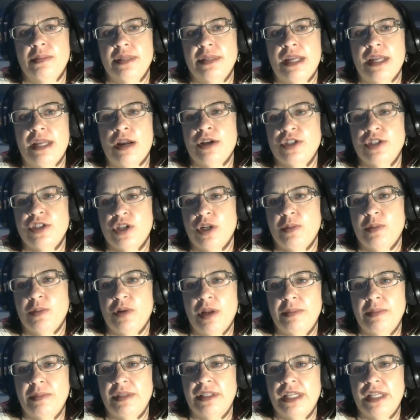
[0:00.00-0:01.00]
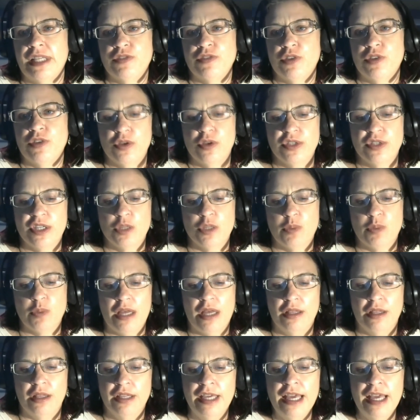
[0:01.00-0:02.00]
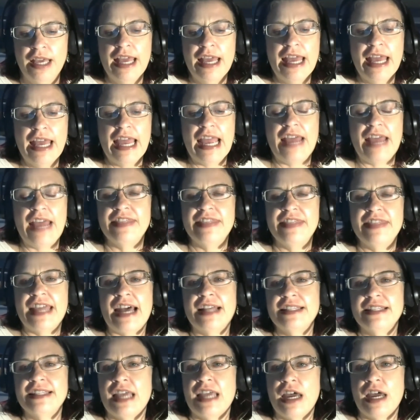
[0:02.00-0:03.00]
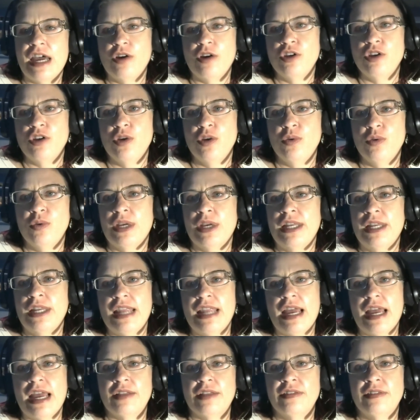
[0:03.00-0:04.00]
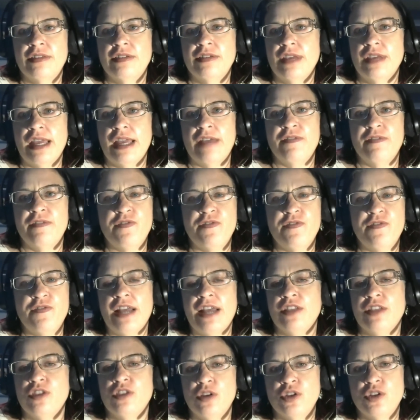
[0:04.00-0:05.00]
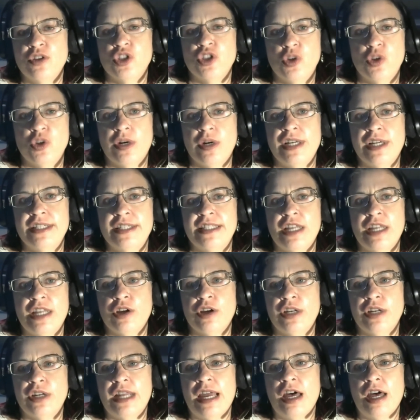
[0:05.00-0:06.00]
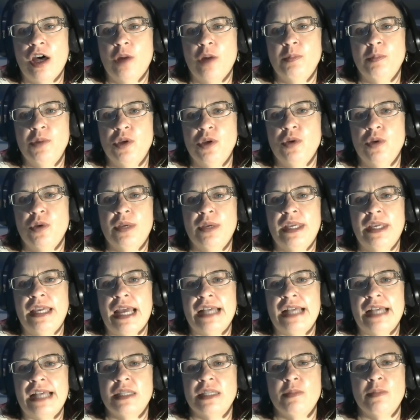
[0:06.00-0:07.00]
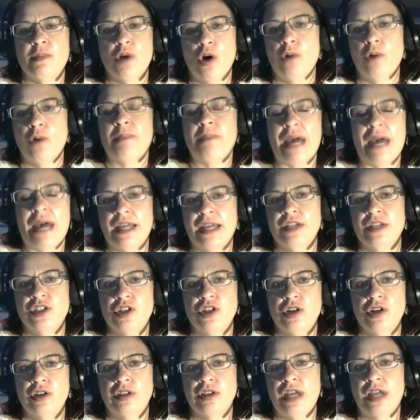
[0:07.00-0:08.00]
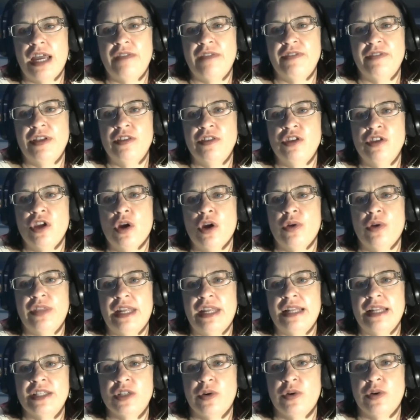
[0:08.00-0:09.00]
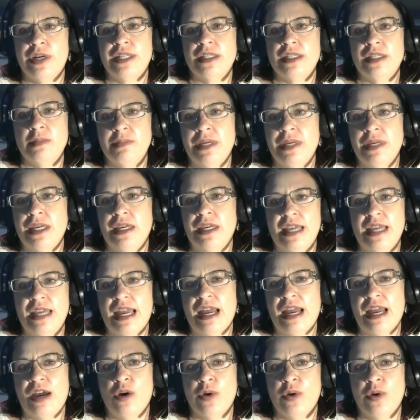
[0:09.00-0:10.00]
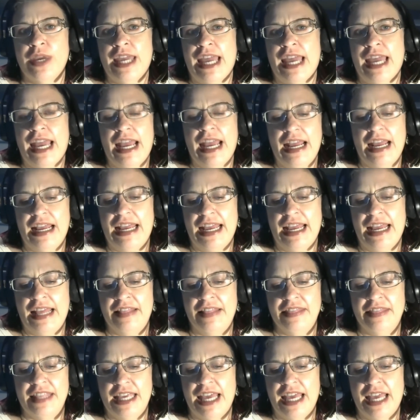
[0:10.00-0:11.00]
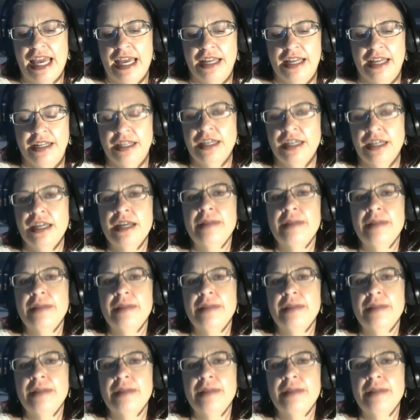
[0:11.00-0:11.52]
Eric's going to put up the links for those as well. And that's how you connect and find those stories that are going to help you get some hope back into your life and know that it's going to be okay in the end.